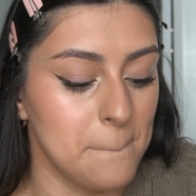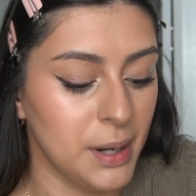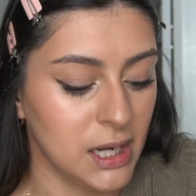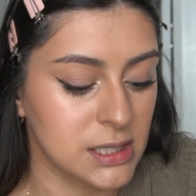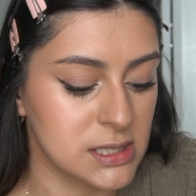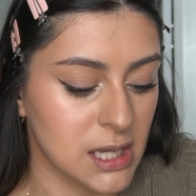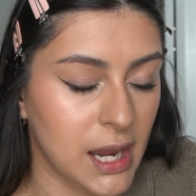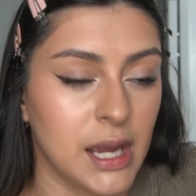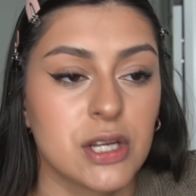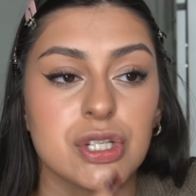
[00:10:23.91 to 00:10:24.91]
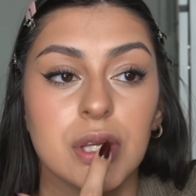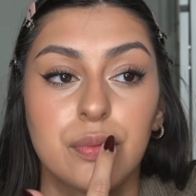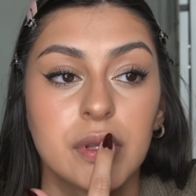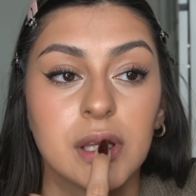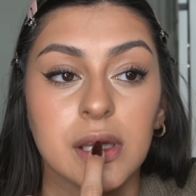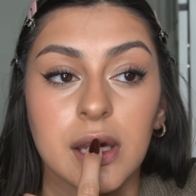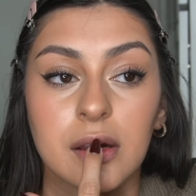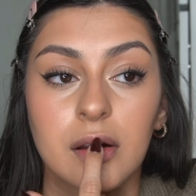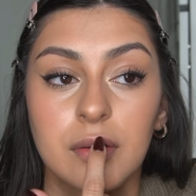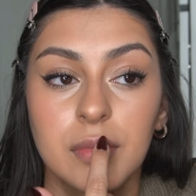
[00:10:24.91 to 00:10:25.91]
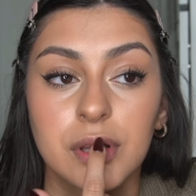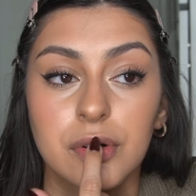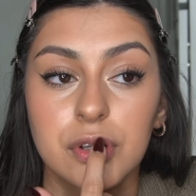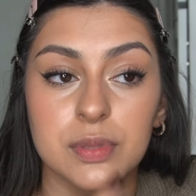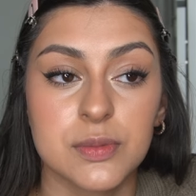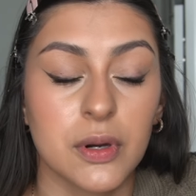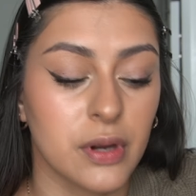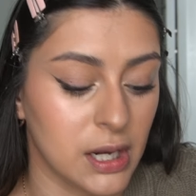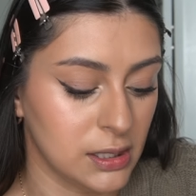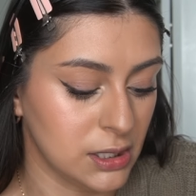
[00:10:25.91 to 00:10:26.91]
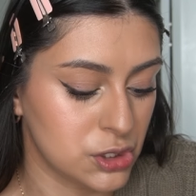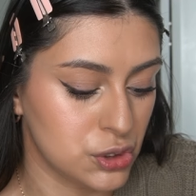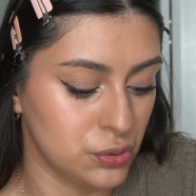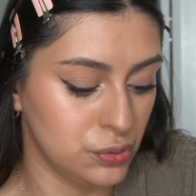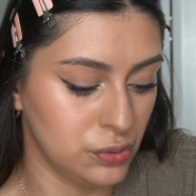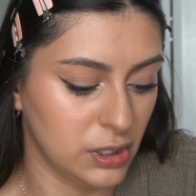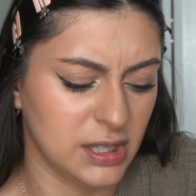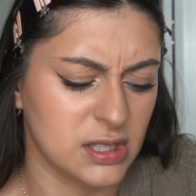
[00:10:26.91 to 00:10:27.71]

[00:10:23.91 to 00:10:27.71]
But I actually really like my little Cupid's bow, and I like to